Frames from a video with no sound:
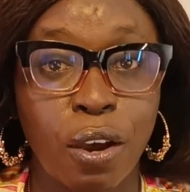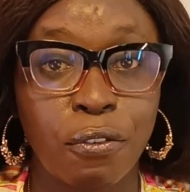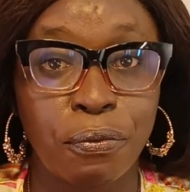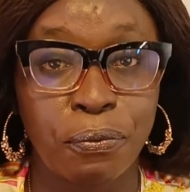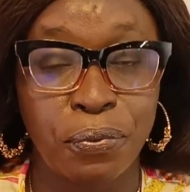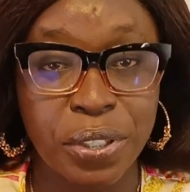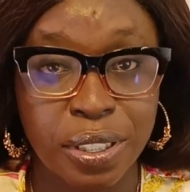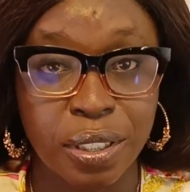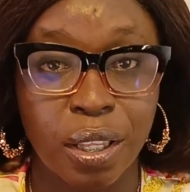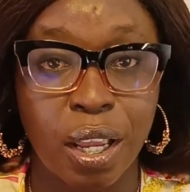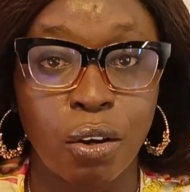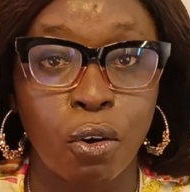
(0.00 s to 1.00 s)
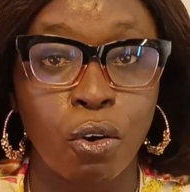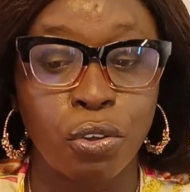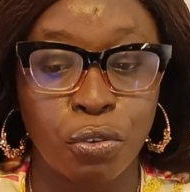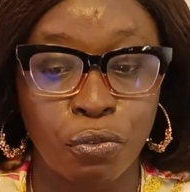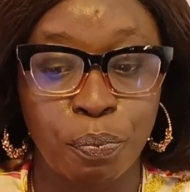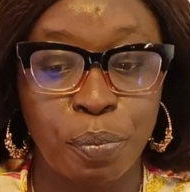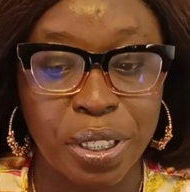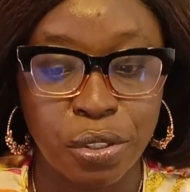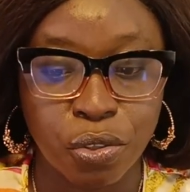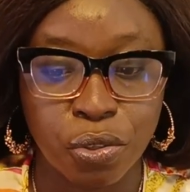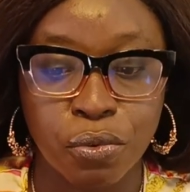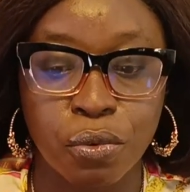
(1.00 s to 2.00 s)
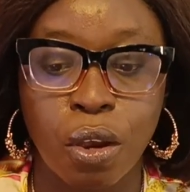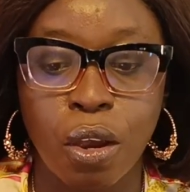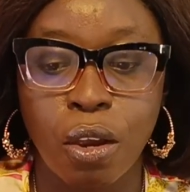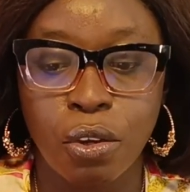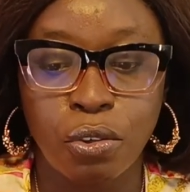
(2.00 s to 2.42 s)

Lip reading: have visited or you've been to.